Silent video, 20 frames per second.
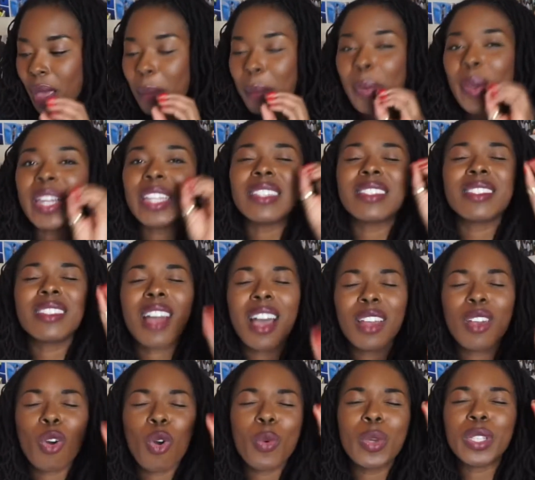but it's
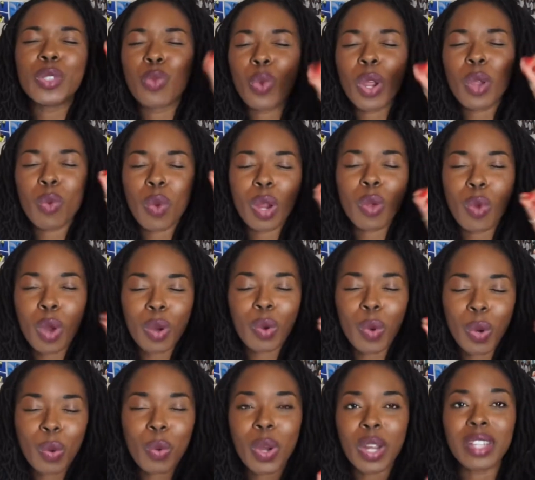not always work, work, work,
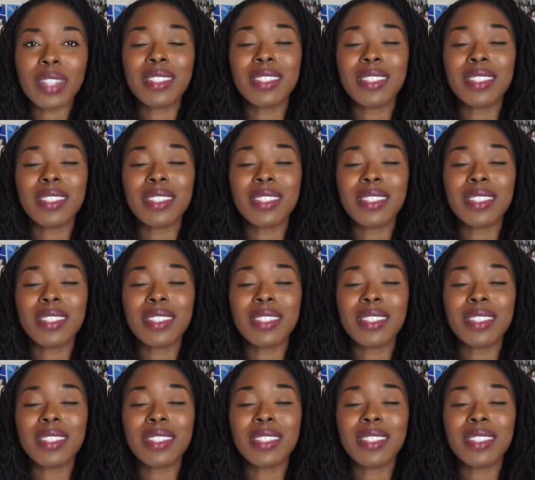work, work.